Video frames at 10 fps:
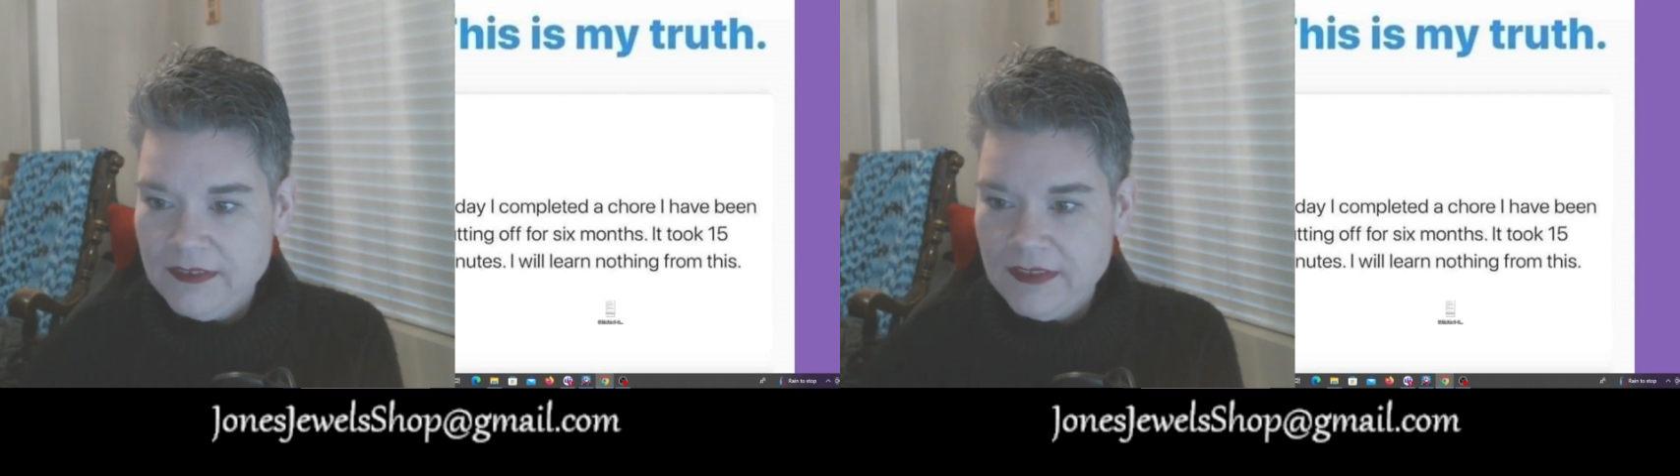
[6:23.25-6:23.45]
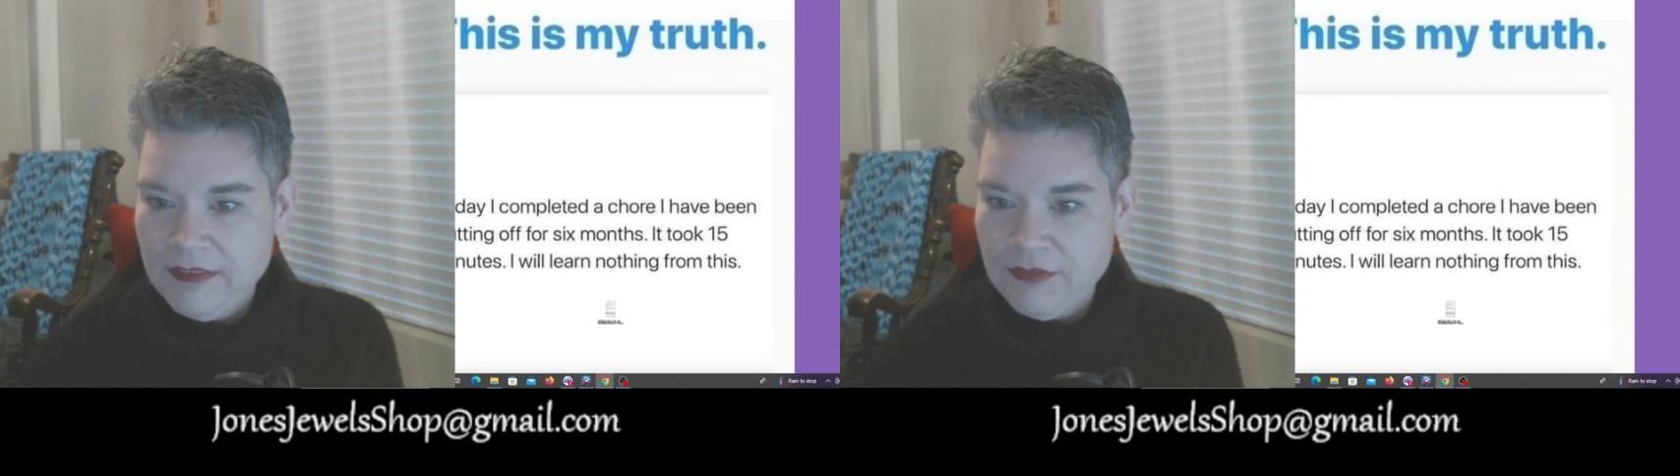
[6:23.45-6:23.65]

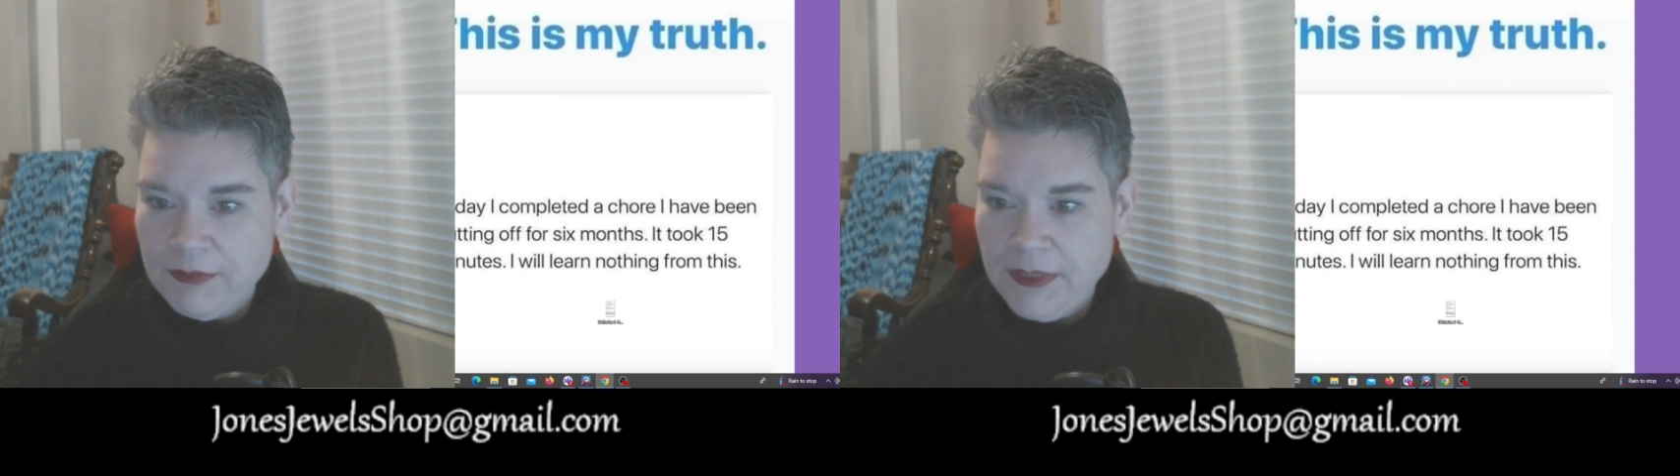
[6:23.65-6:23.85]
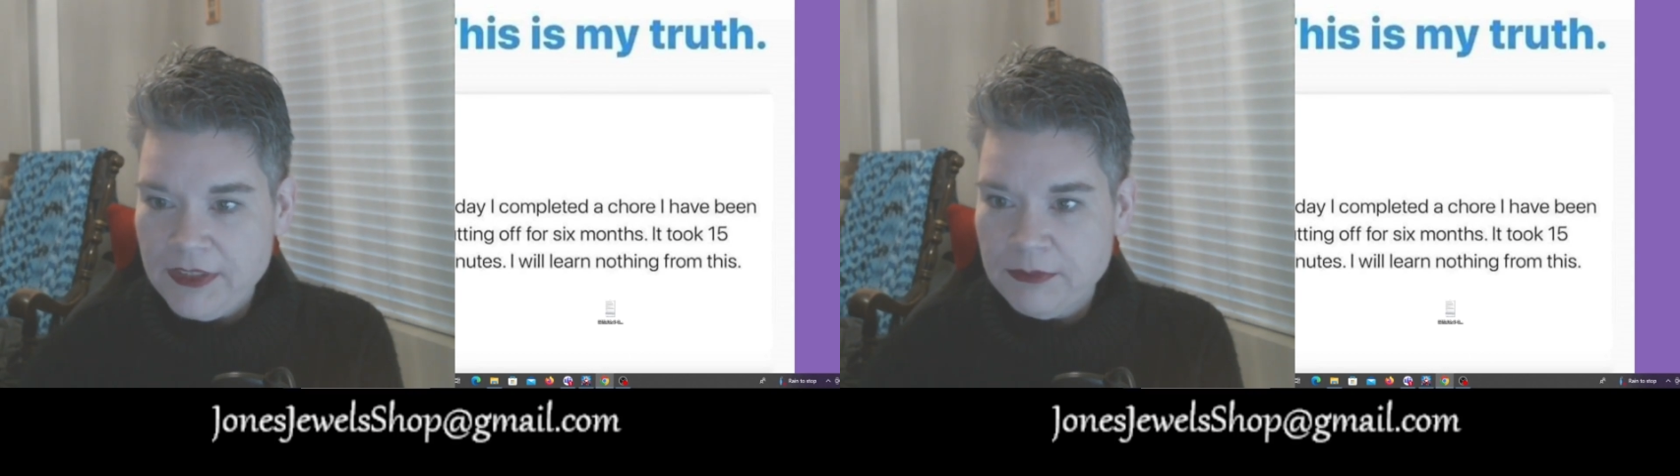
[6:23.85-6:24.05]

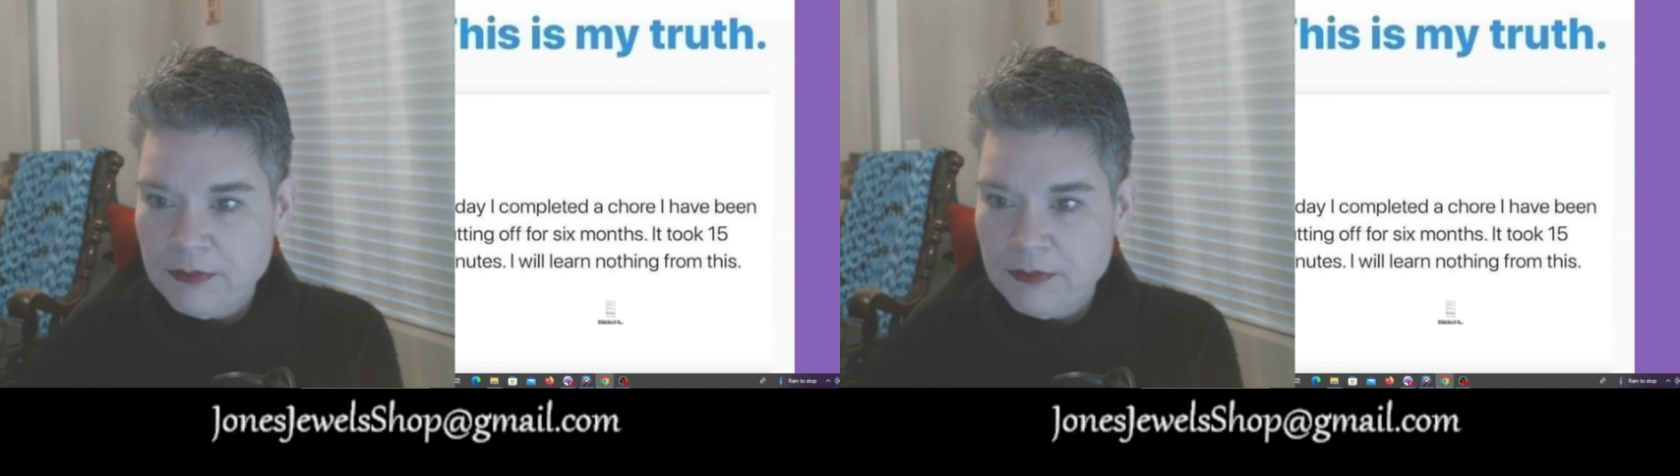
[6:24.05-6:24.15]
information